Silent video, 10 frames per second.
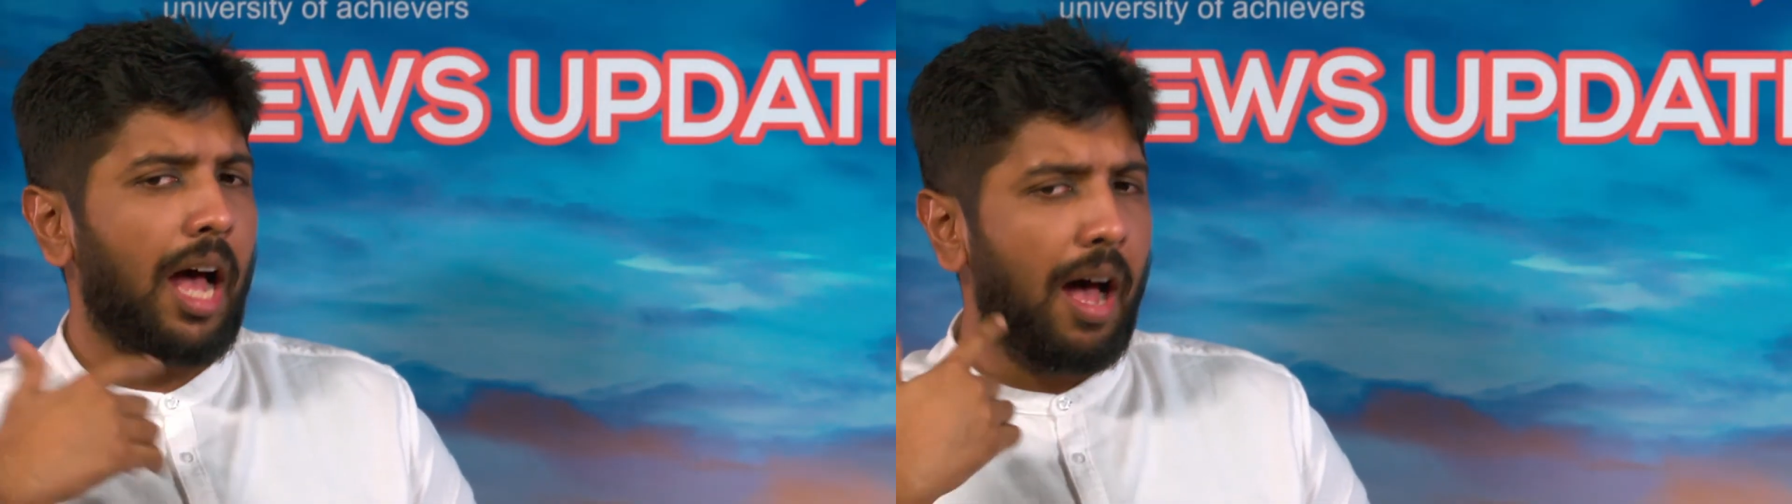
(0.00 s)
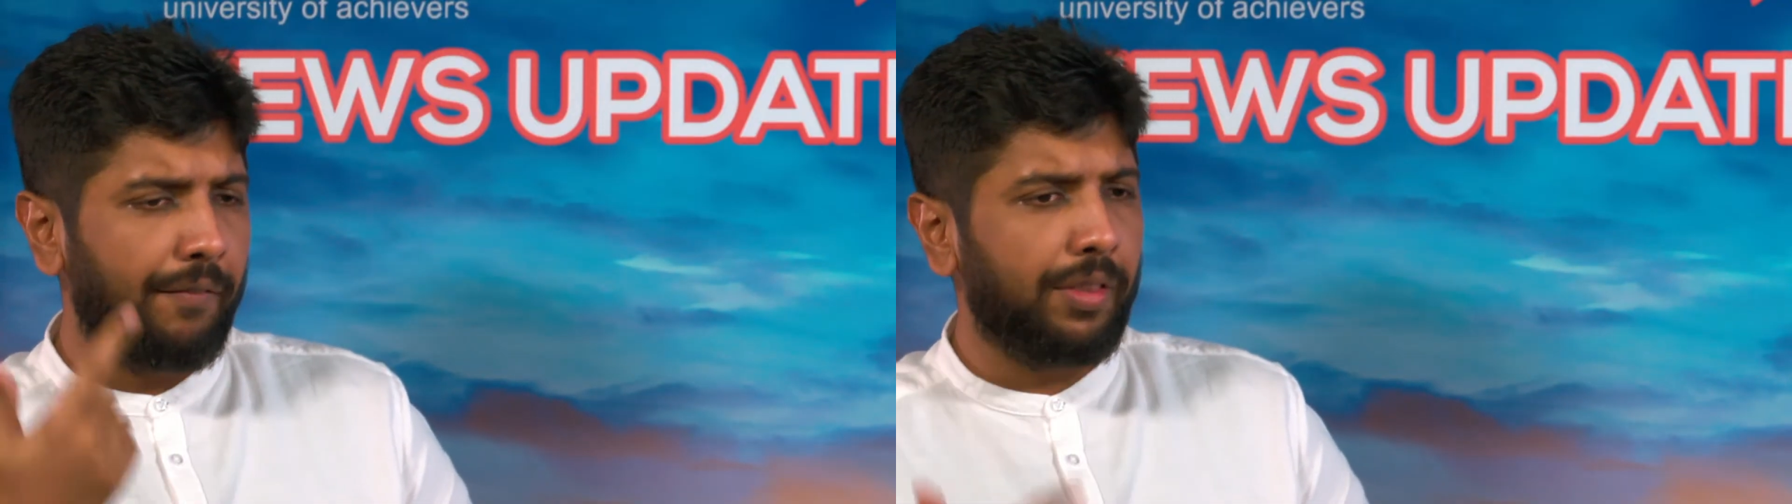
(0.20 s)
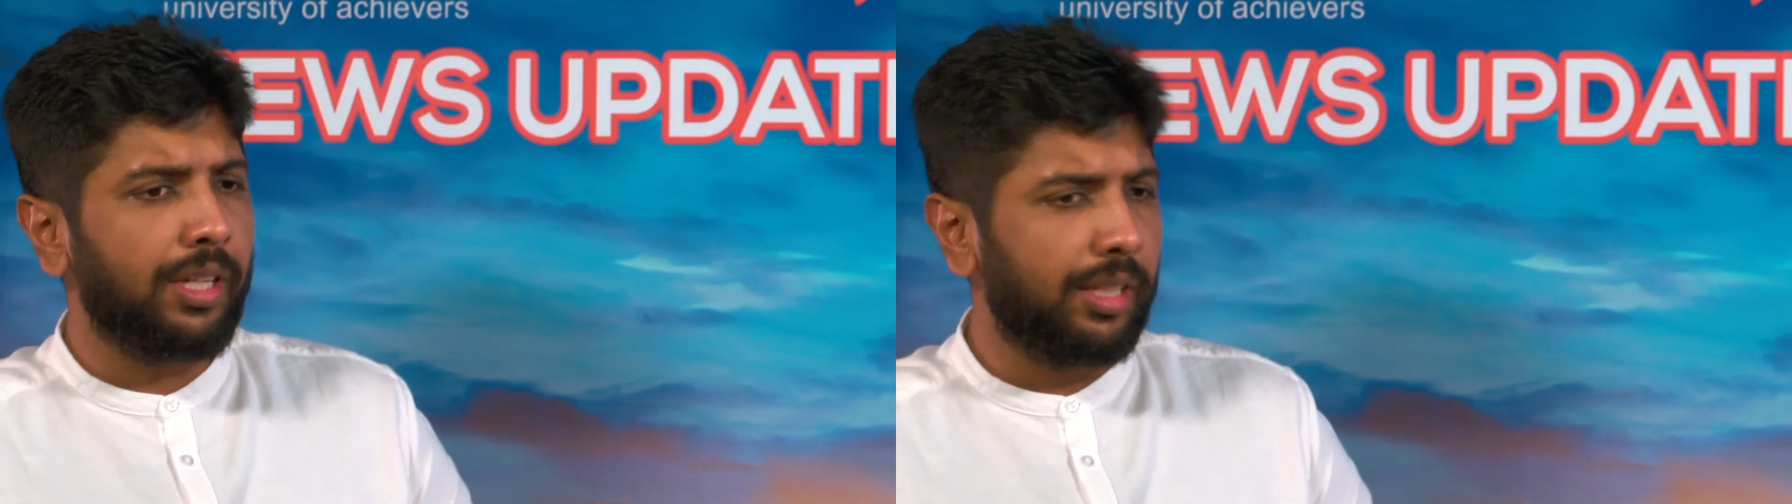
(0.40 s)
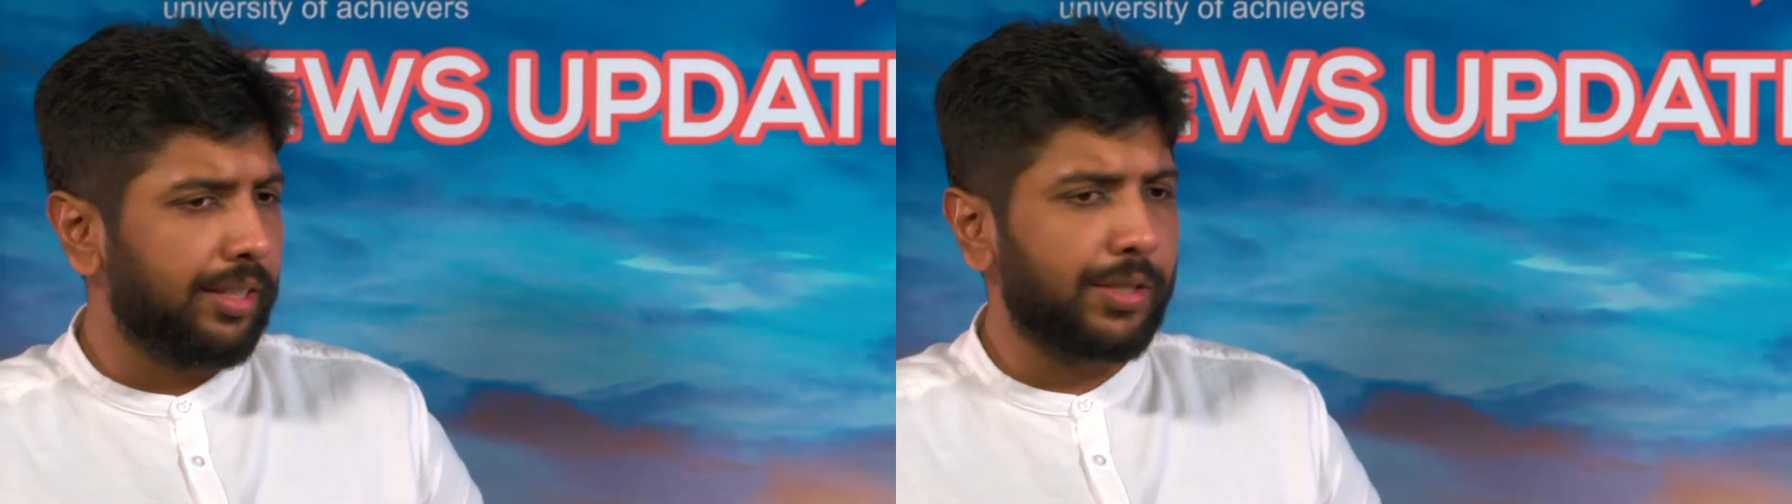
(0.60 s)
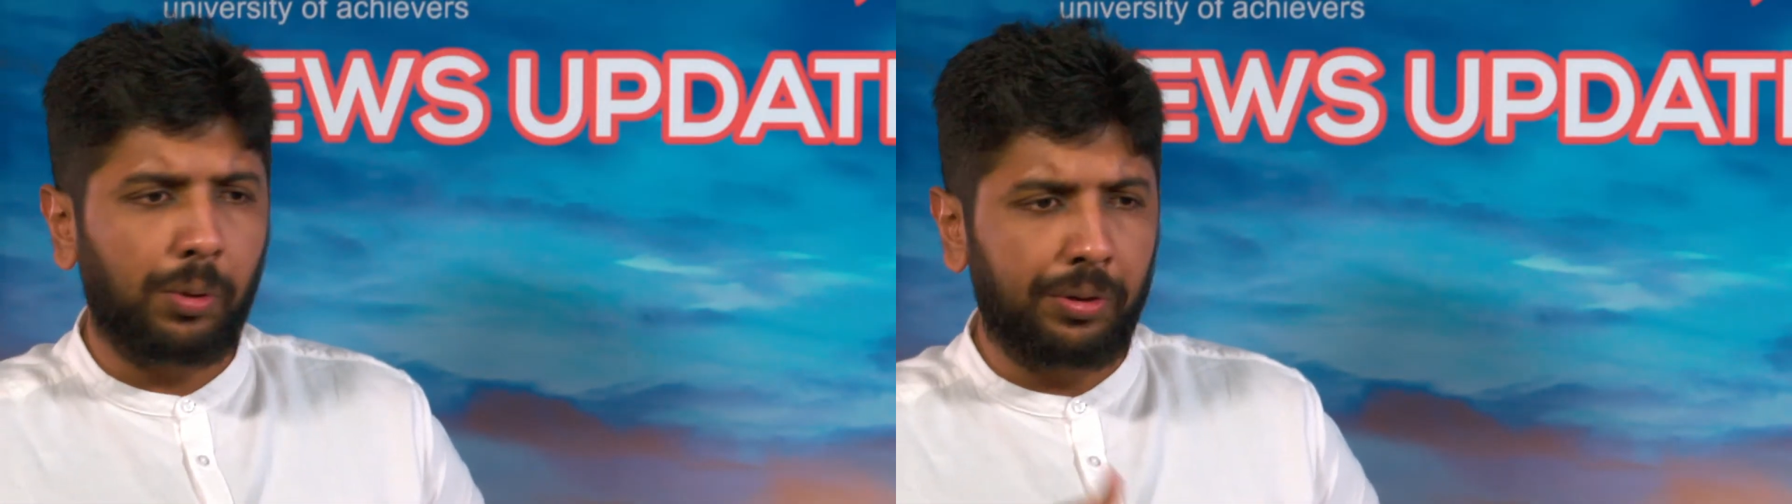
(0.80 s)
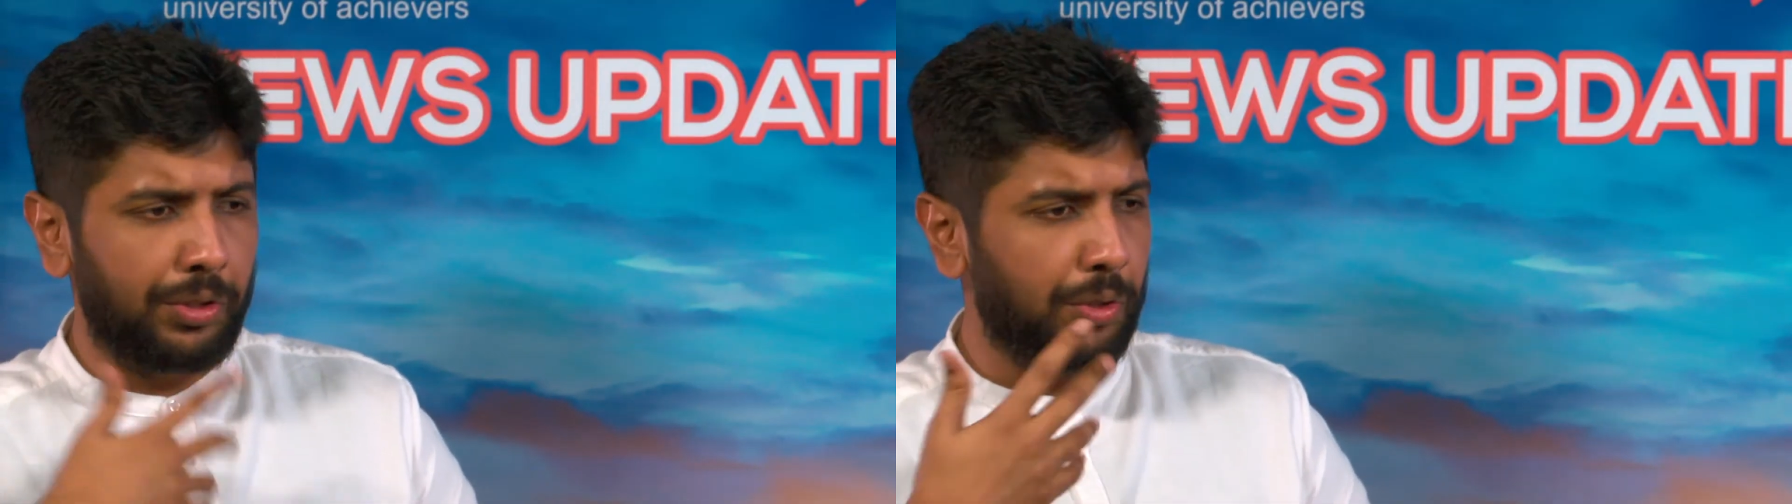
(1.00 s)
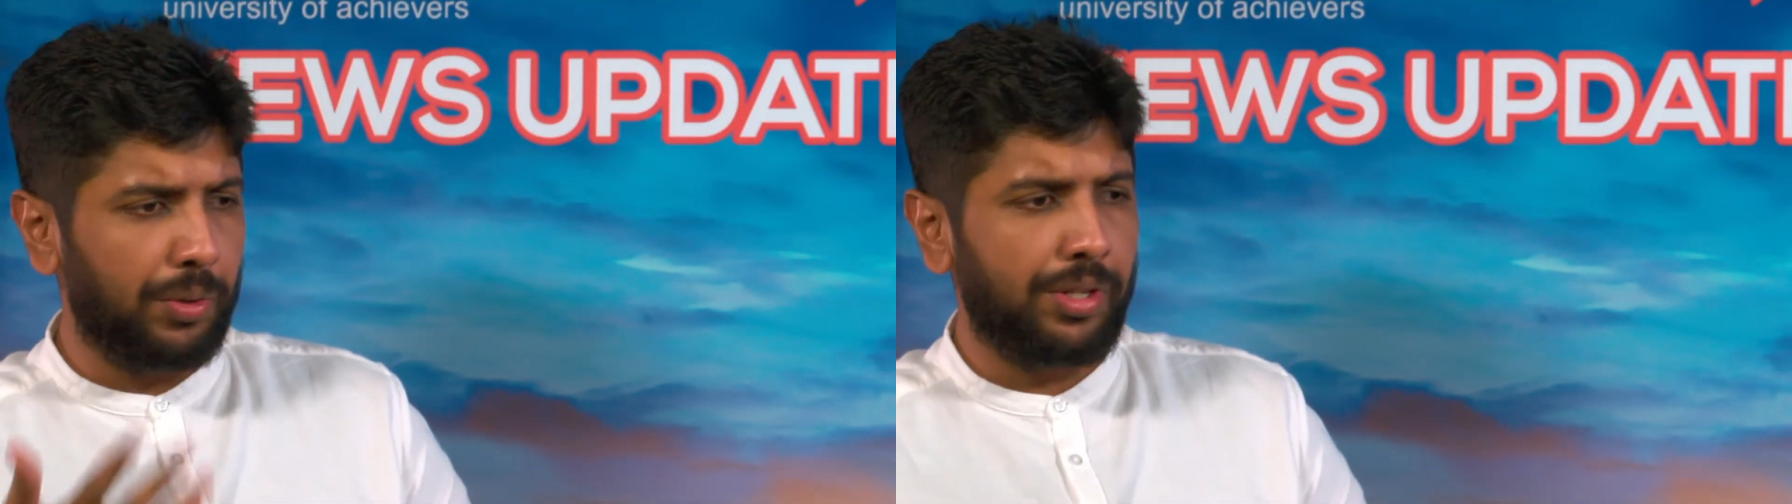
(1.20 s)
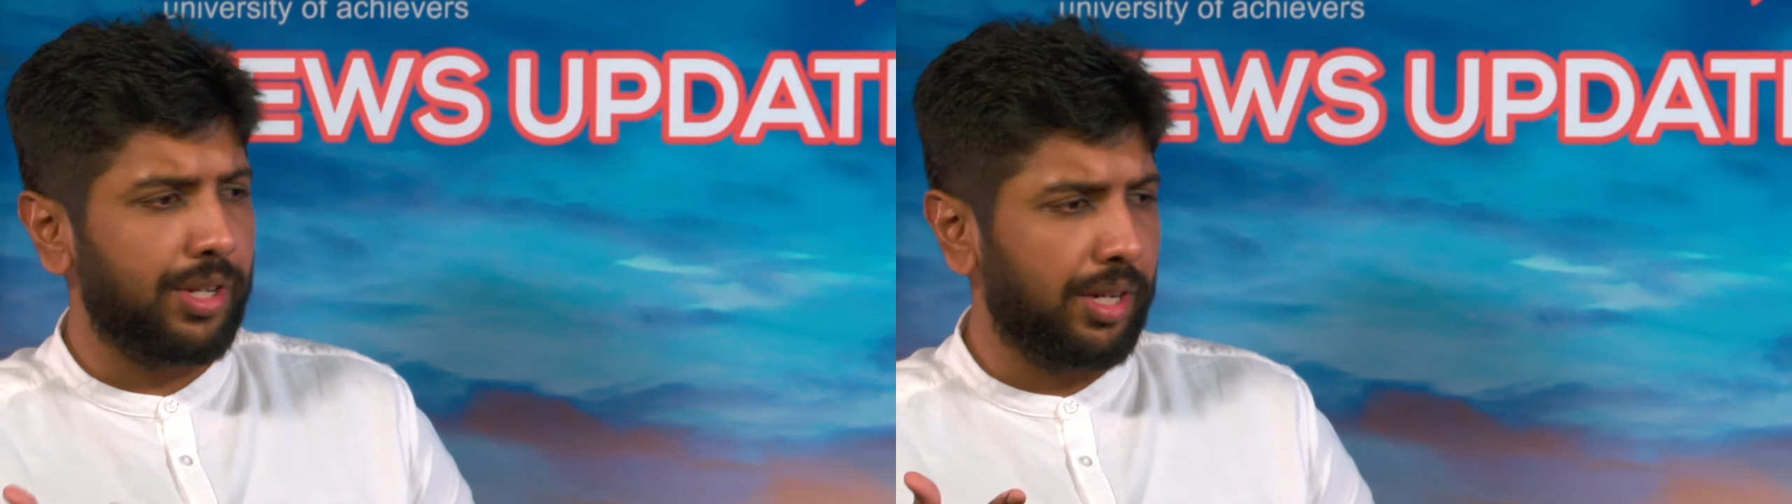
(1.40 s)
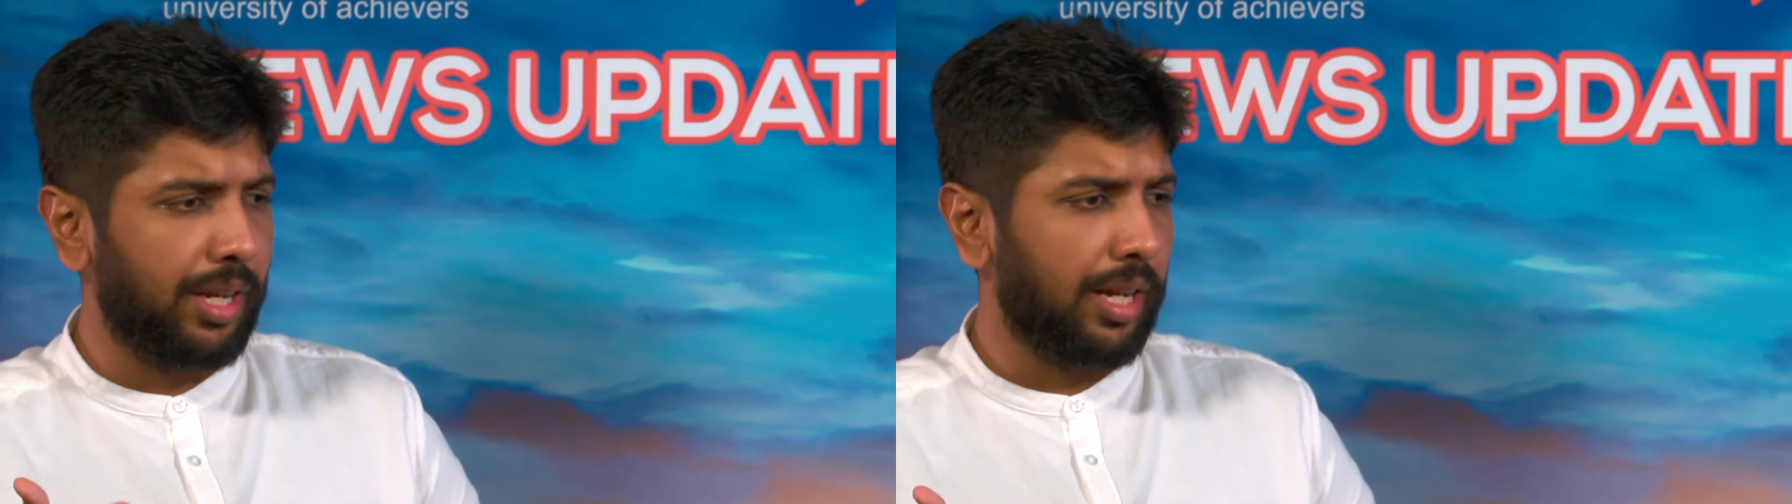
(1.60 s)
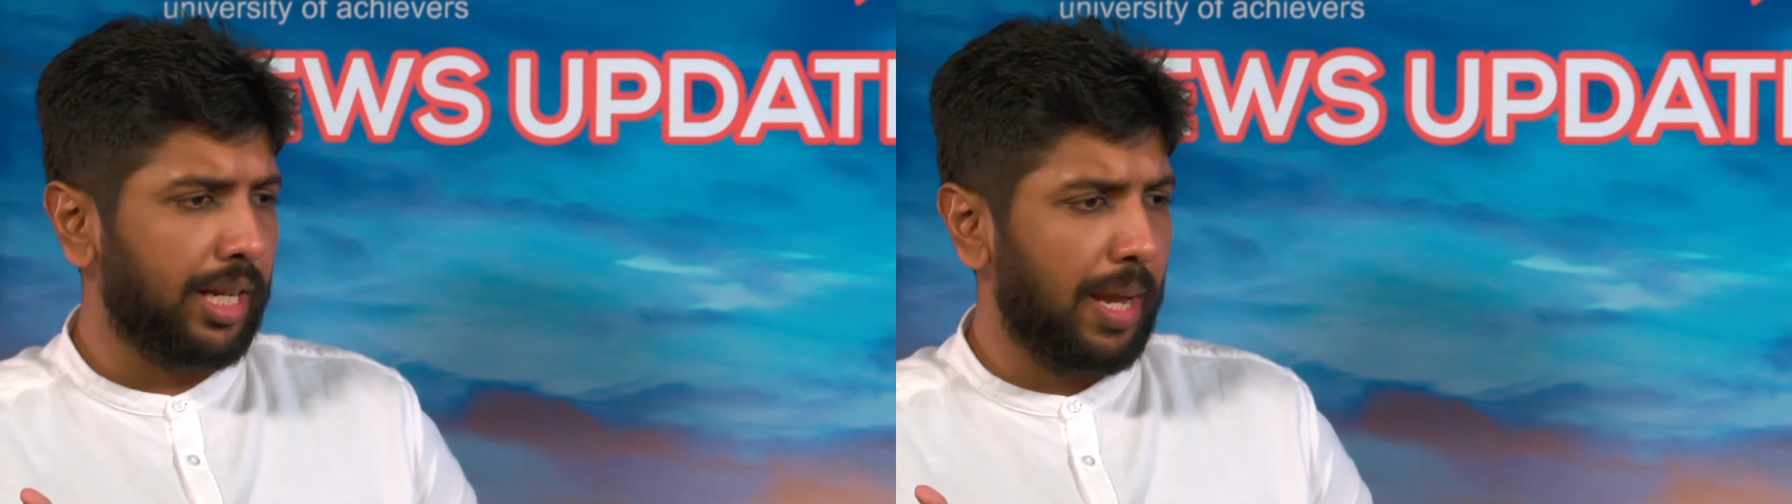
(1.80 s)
after this whole situation